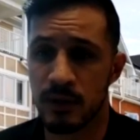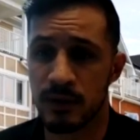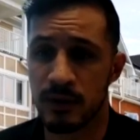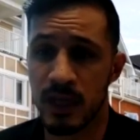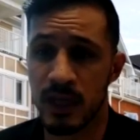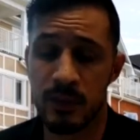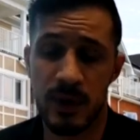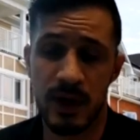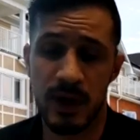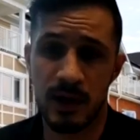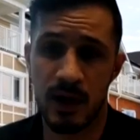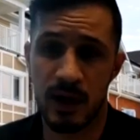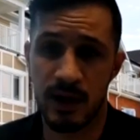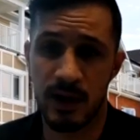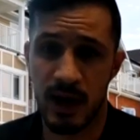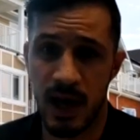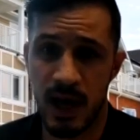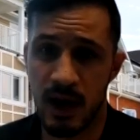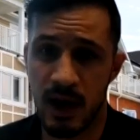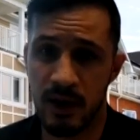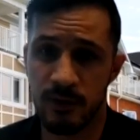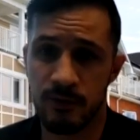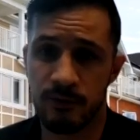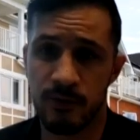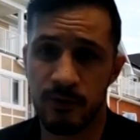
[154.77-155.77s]
They may not
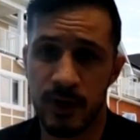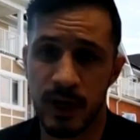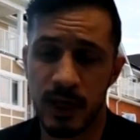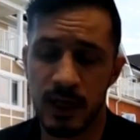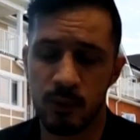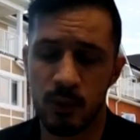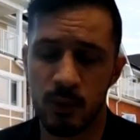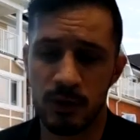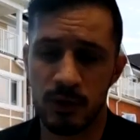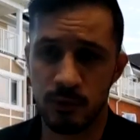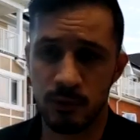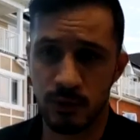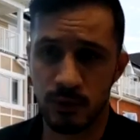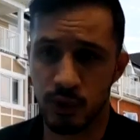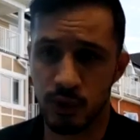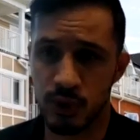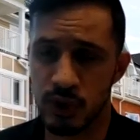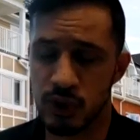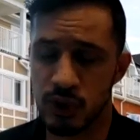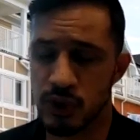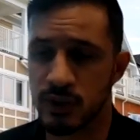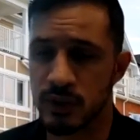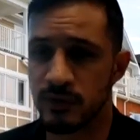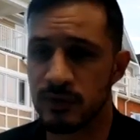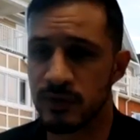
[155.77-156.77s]
have any rental
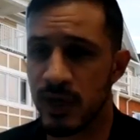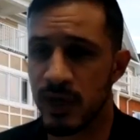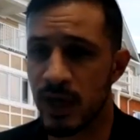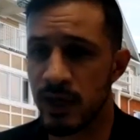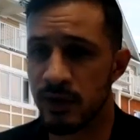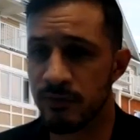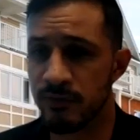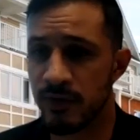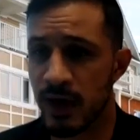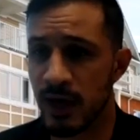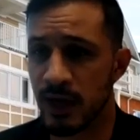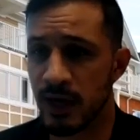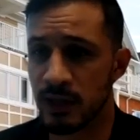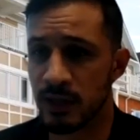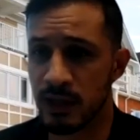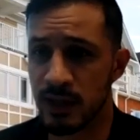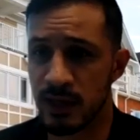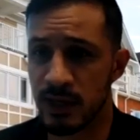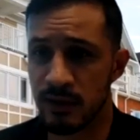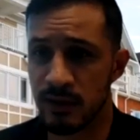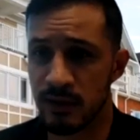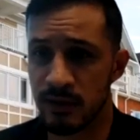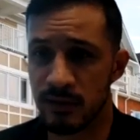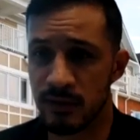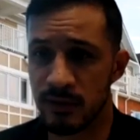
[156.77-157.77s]
restrictions that
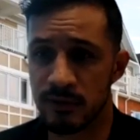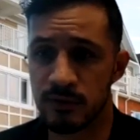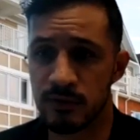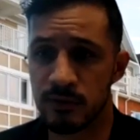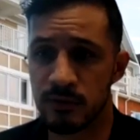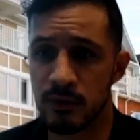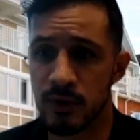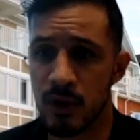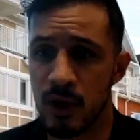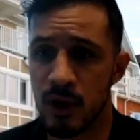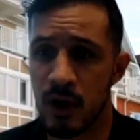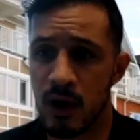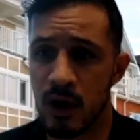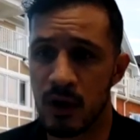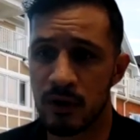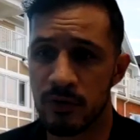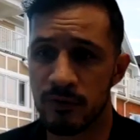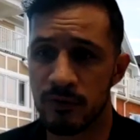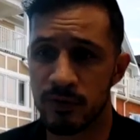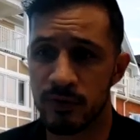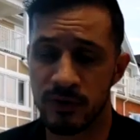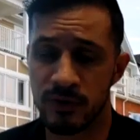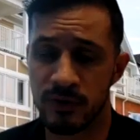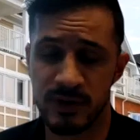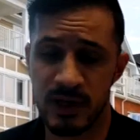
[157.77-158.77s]
violate this new law.
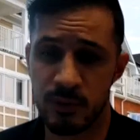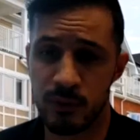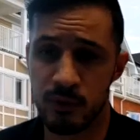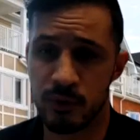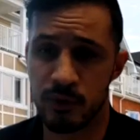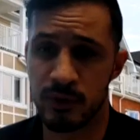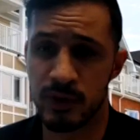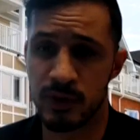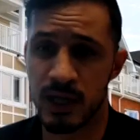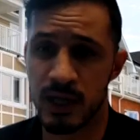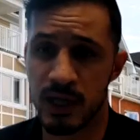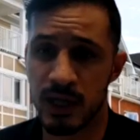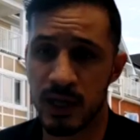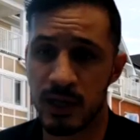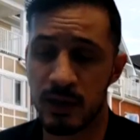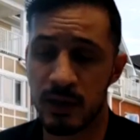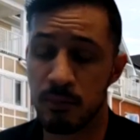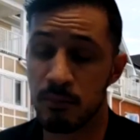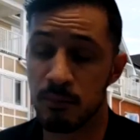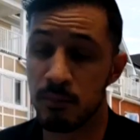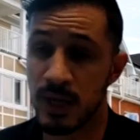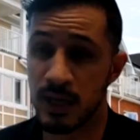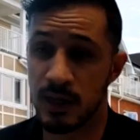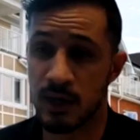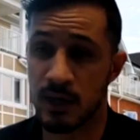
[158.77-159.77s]
For example, they
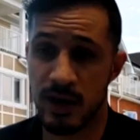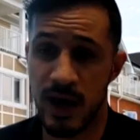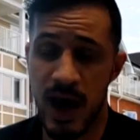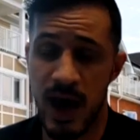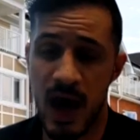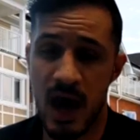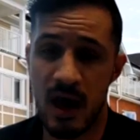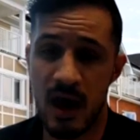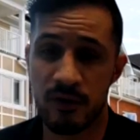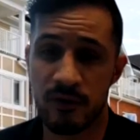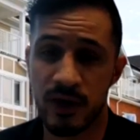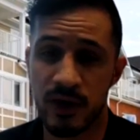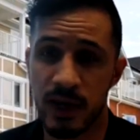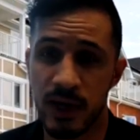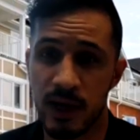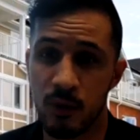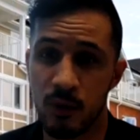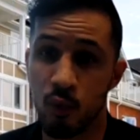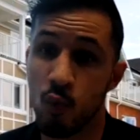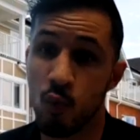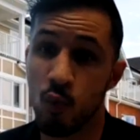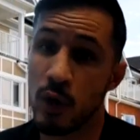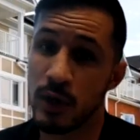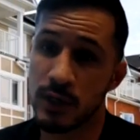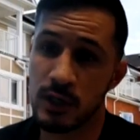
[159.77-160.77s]
may not have a
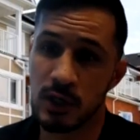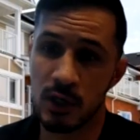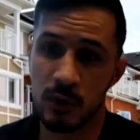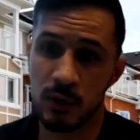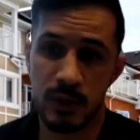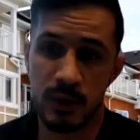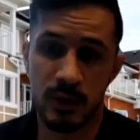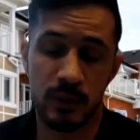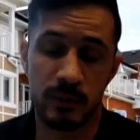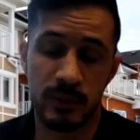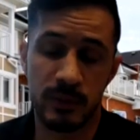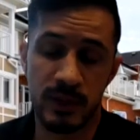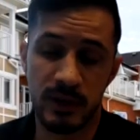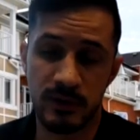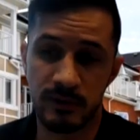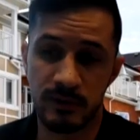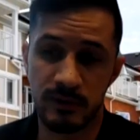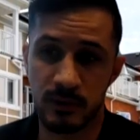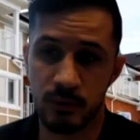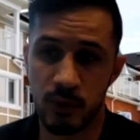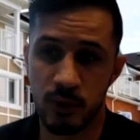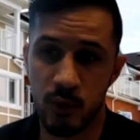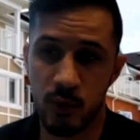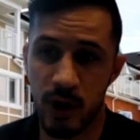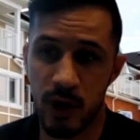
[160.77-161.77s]
1-year minimum lease
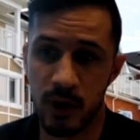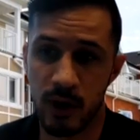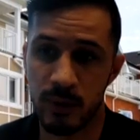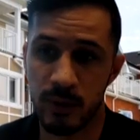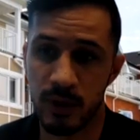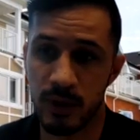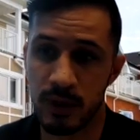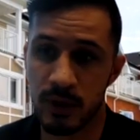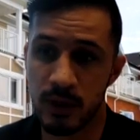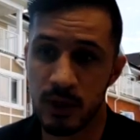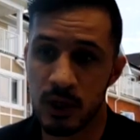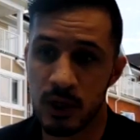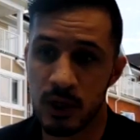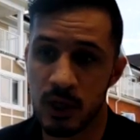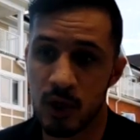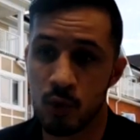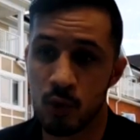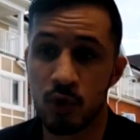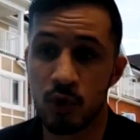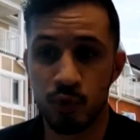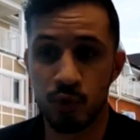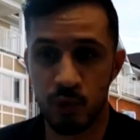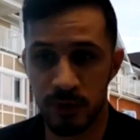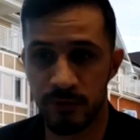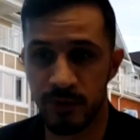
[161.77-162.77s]
term requirement,
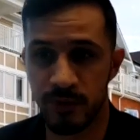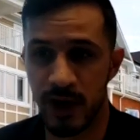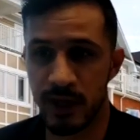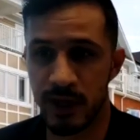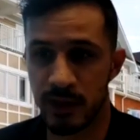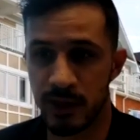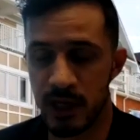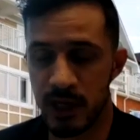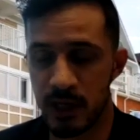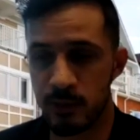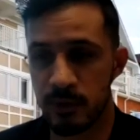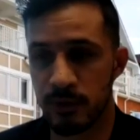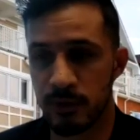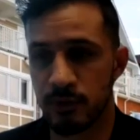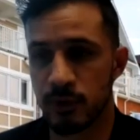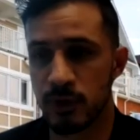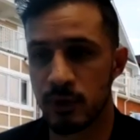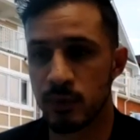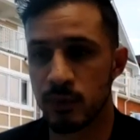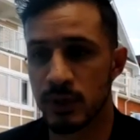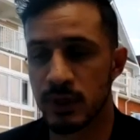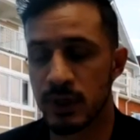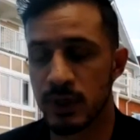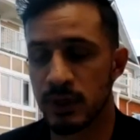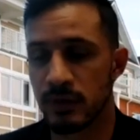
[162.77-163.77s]
which would violate AB
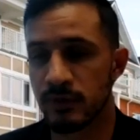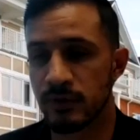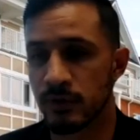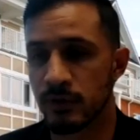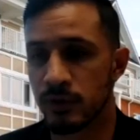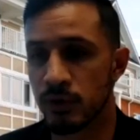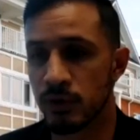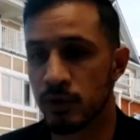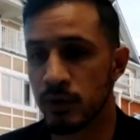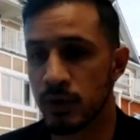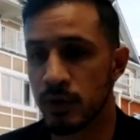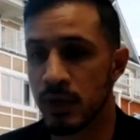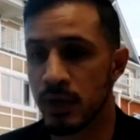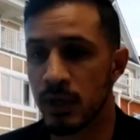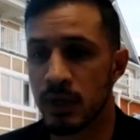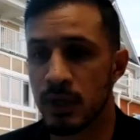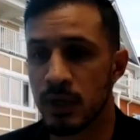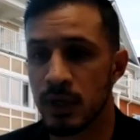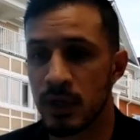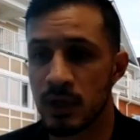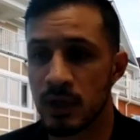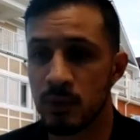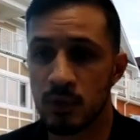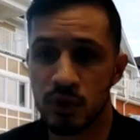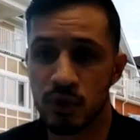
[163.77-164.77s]
3182,
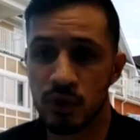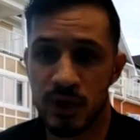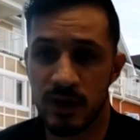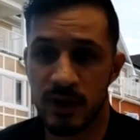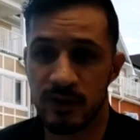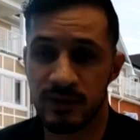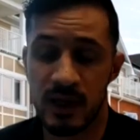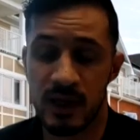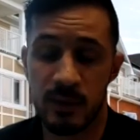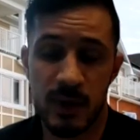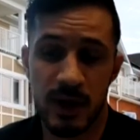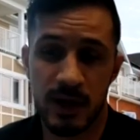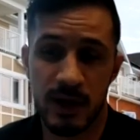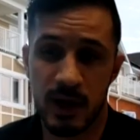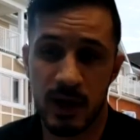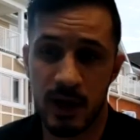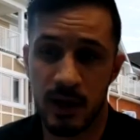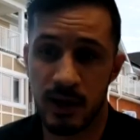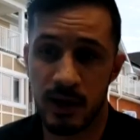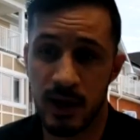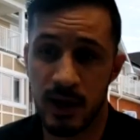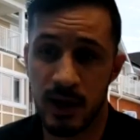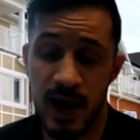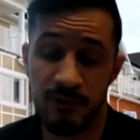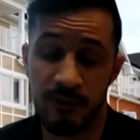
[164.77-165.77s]
in which case they may
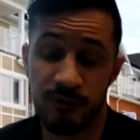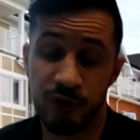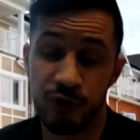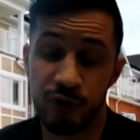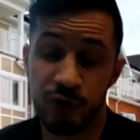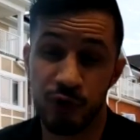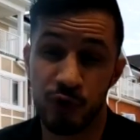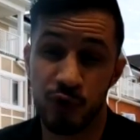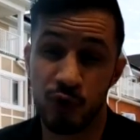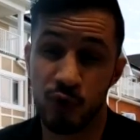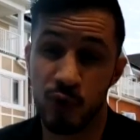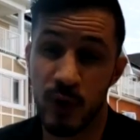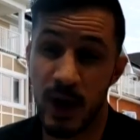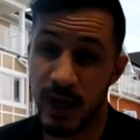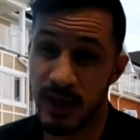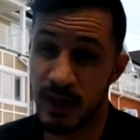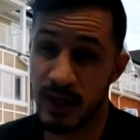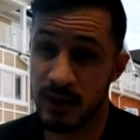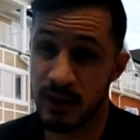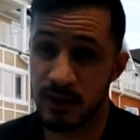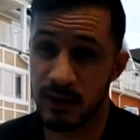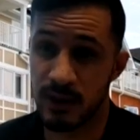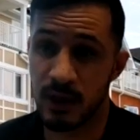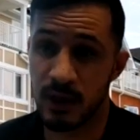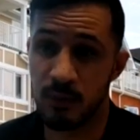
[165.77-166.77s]
not have to do
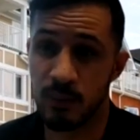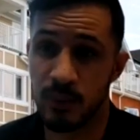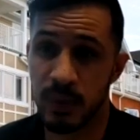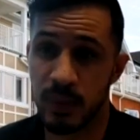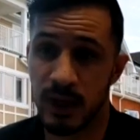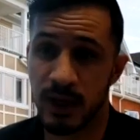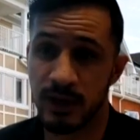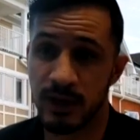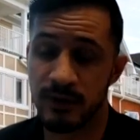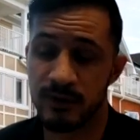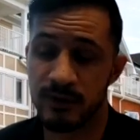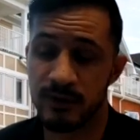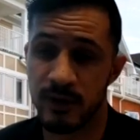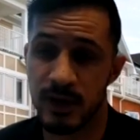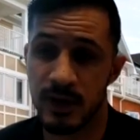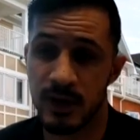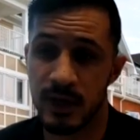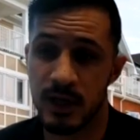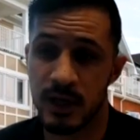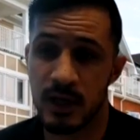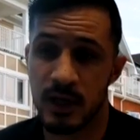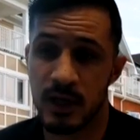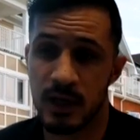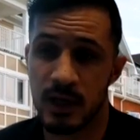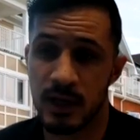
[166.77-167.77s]
anything. But
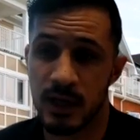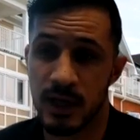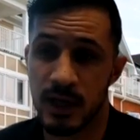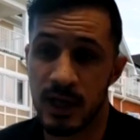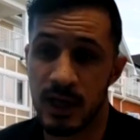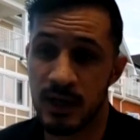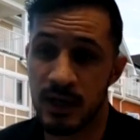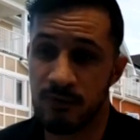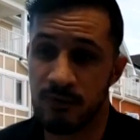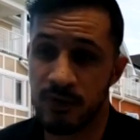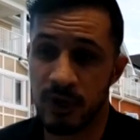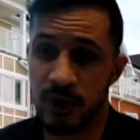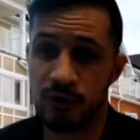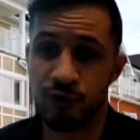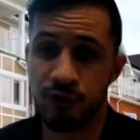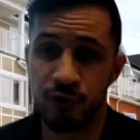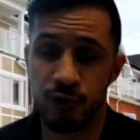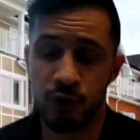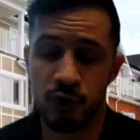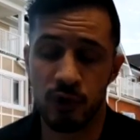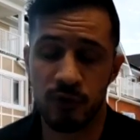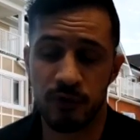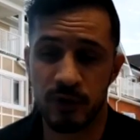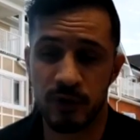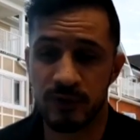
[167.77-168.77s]
if they
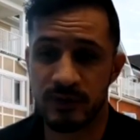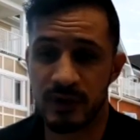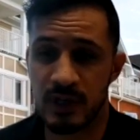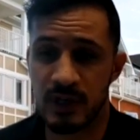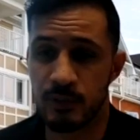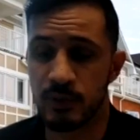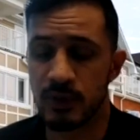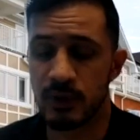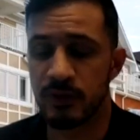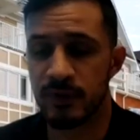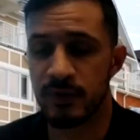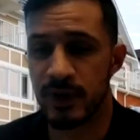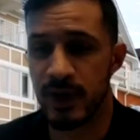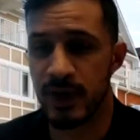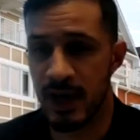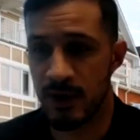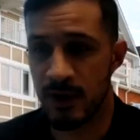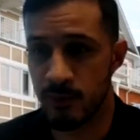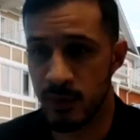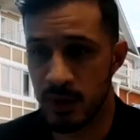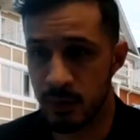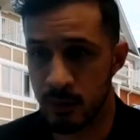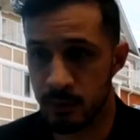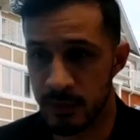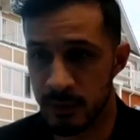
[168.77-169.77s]
do, for example, if they
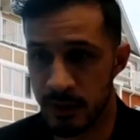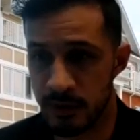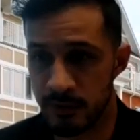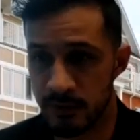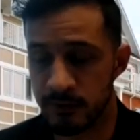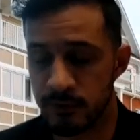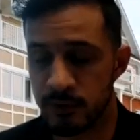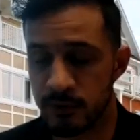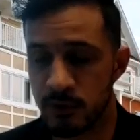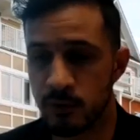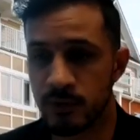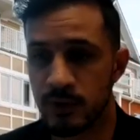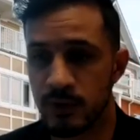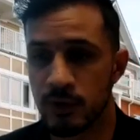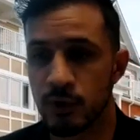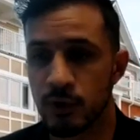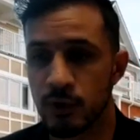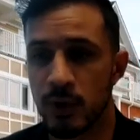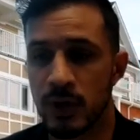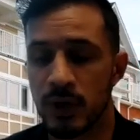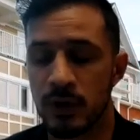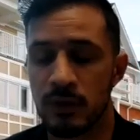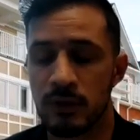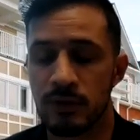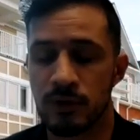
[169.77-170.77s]
have minimum lease terms that are
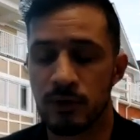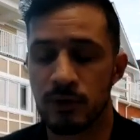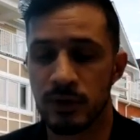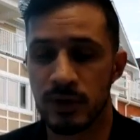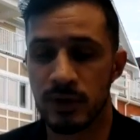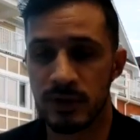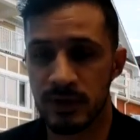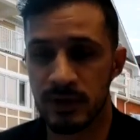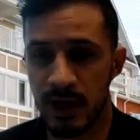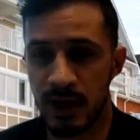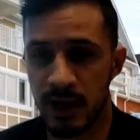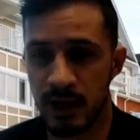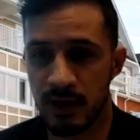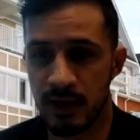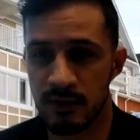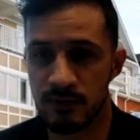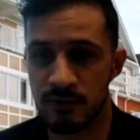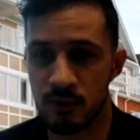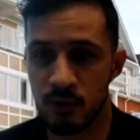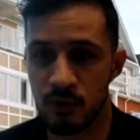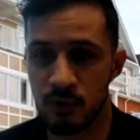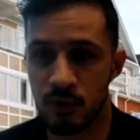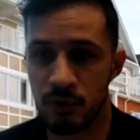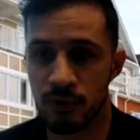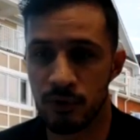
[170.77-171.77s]
greater than 30 days
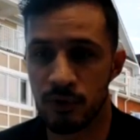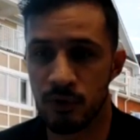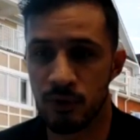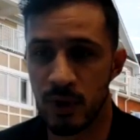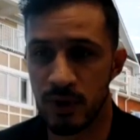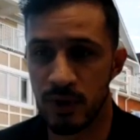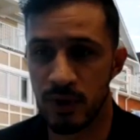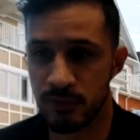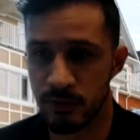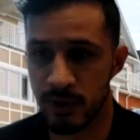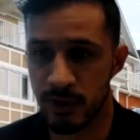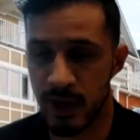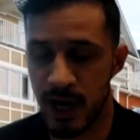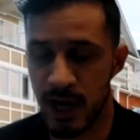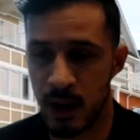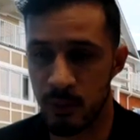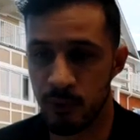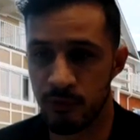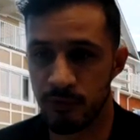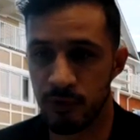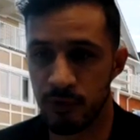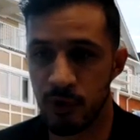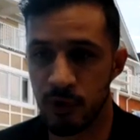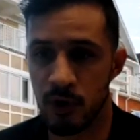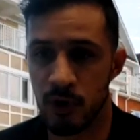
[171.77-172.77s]
or their rental
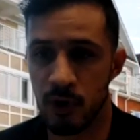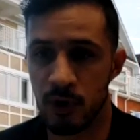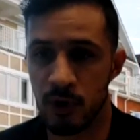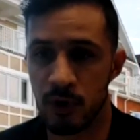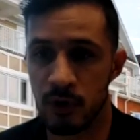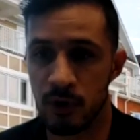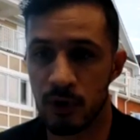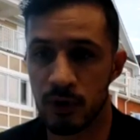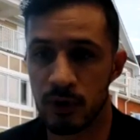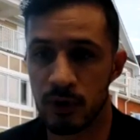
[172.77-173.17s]
caps are